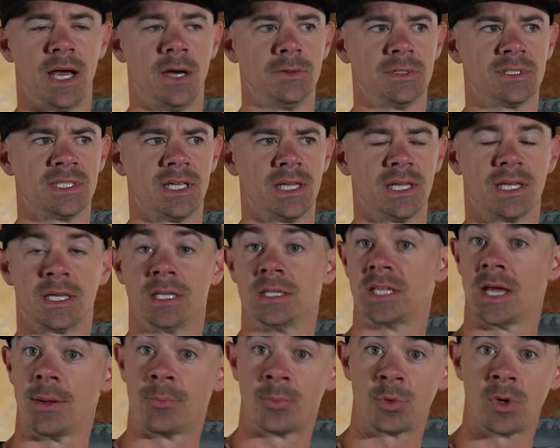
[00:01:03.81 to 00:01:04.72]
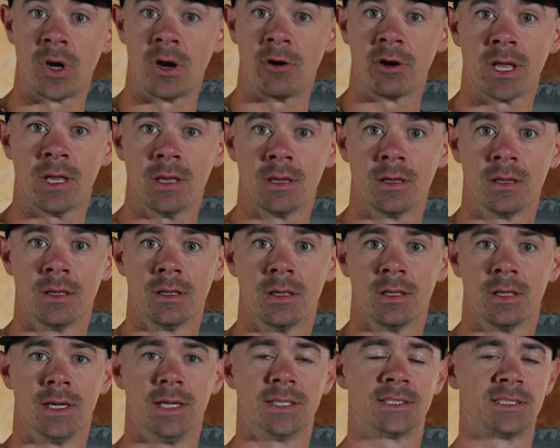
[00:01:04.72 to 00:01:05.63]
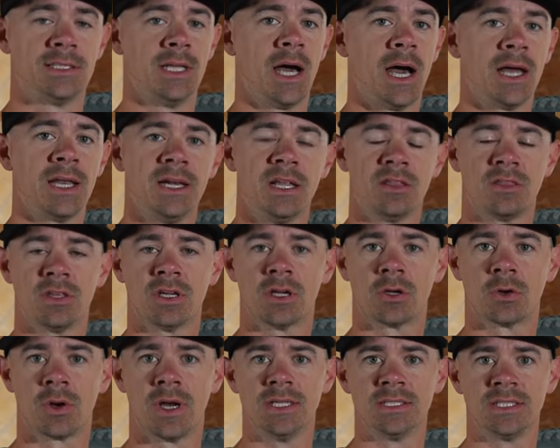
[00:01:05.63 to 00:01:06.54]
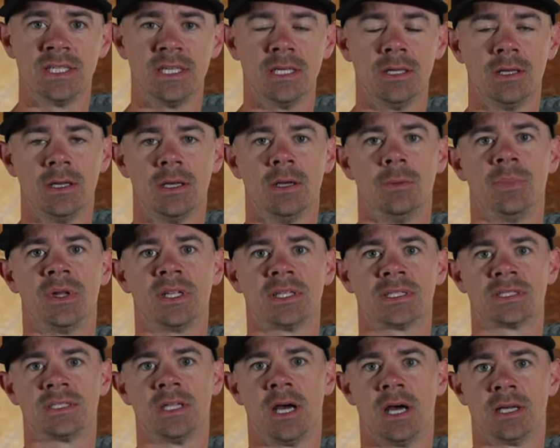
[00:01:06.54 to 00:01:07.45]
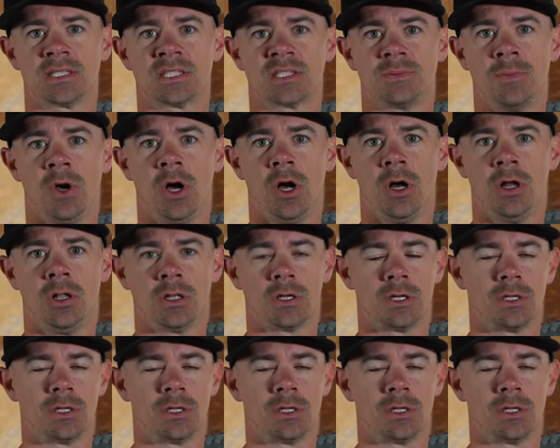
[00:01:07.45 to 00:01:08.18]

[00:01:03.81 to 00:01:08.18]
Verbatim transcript: I would say, contemporary. It's not anything crazy, but it's not small